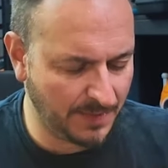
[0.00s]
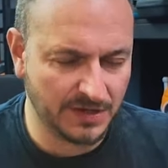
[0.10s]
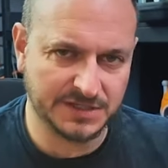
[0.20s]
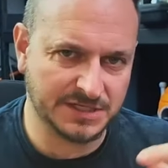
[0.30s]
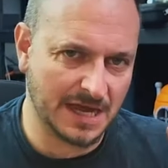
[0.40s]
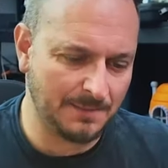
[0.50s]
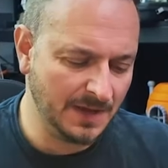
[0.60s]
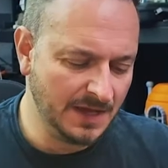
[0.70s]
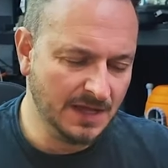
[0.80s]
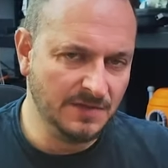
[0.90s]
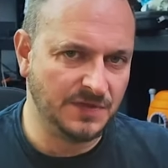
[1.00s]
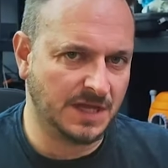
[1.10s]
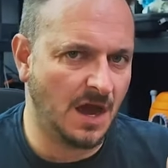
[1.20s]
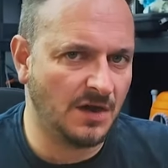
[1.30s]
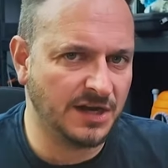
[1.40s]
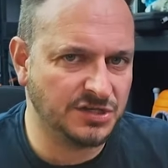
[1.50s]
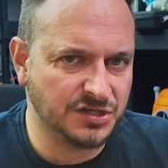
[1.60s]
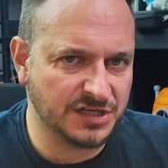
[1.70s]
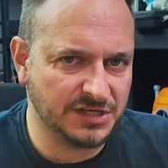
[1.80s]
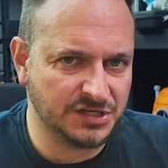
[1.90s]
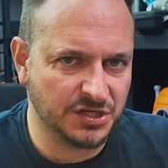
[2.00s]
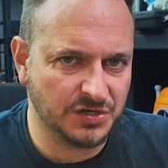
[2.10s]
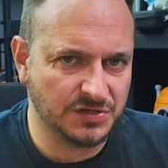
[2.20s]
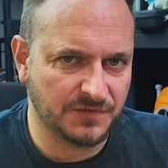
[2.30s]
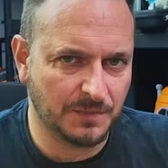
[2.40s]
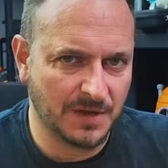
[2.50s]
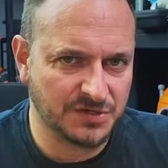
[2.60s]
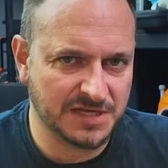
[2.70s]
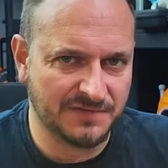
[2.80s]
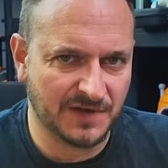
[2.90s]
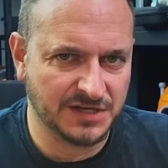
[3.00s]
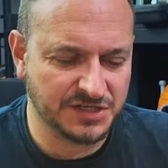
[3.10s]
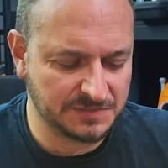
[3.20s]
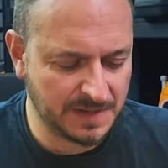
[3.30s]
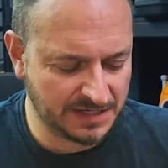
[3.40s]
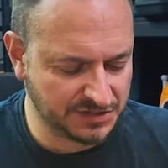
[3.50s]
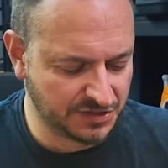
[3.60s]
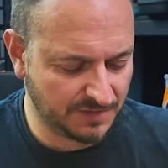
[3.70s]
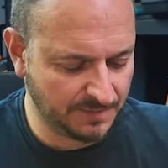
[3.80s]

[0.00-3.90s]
But the carnage that ensues from most death races means that,